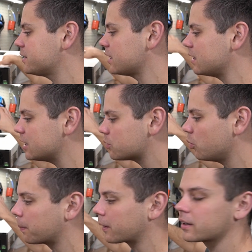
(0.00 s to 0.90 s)
Ts, and these
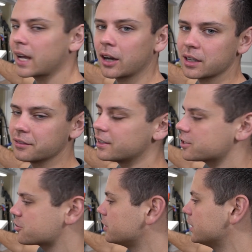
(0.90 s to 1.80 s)
will burn out
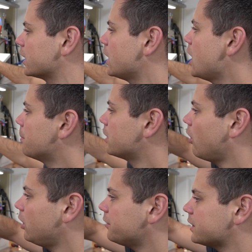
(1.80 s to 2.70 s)
eventually. But
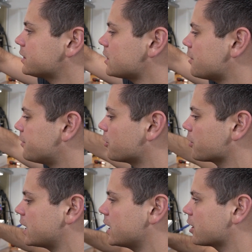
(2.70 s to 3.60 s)
all of this stuff over
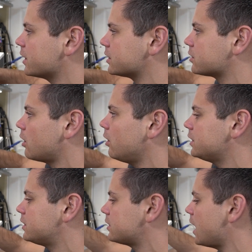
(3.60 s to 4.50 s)
here is
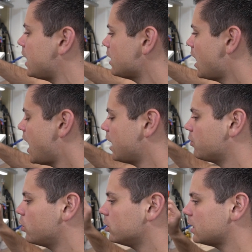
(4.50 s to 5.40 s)
solid state
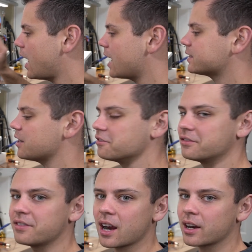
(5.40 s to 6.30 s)
and will last a
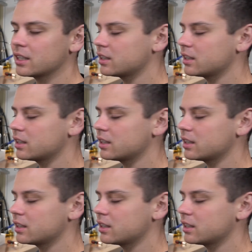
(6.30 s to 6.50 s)
very